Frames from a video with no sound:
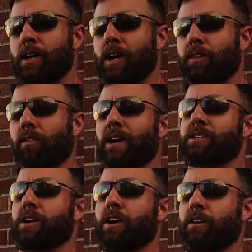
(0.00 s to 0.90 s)
And they like
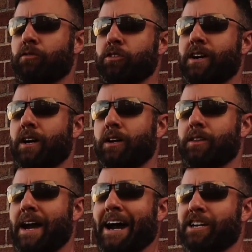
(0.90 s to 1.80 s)
to cover the
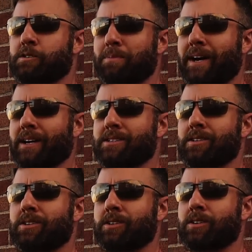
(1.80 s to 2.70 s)
aspect
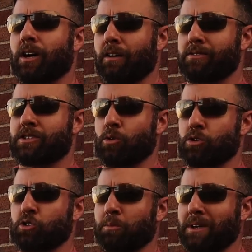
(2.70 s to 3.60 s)
of
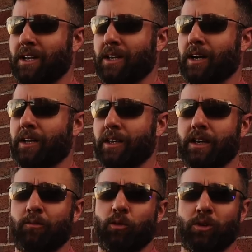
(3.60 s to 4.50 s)
social media and the
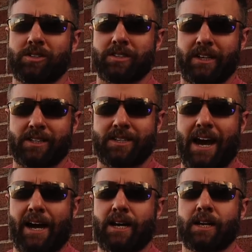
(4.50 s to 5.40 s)
influence that it's
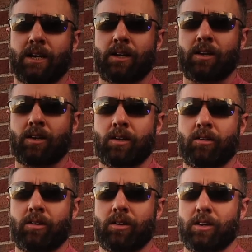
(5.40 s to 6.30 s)
had
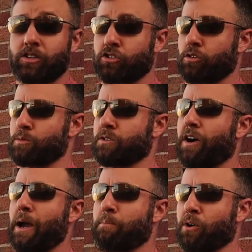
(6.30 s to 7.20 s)
in terms of
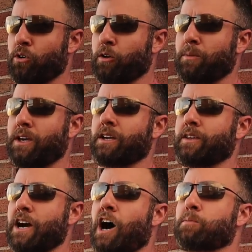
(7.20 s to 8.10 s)
hypergamy and
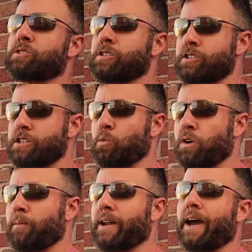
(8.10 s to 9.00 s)
the options that
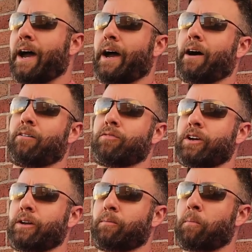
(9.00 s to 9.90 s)
women have
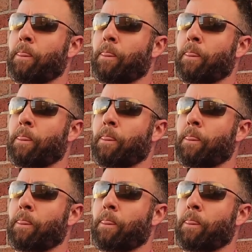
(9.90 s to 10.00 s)
and